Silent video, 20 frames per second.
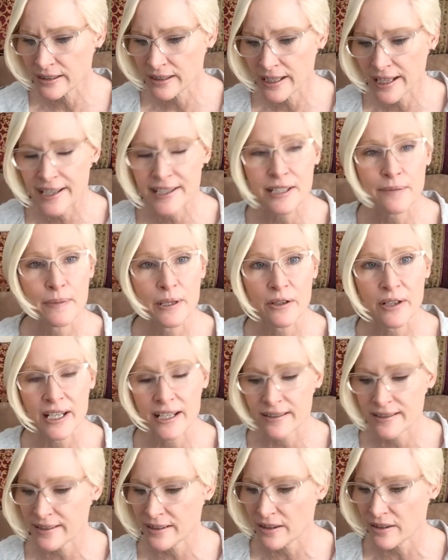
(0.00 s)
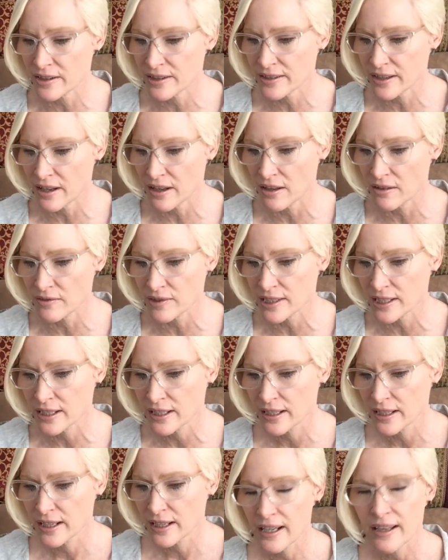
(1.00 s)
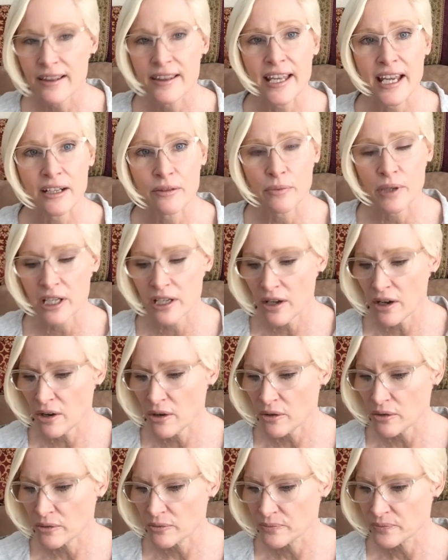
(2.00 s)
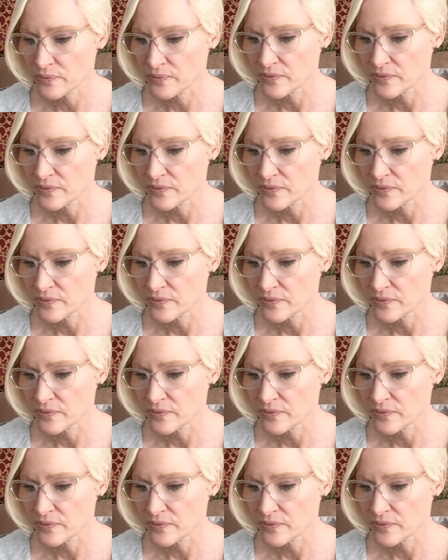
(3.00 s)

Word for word: experience it ourselves, then we know.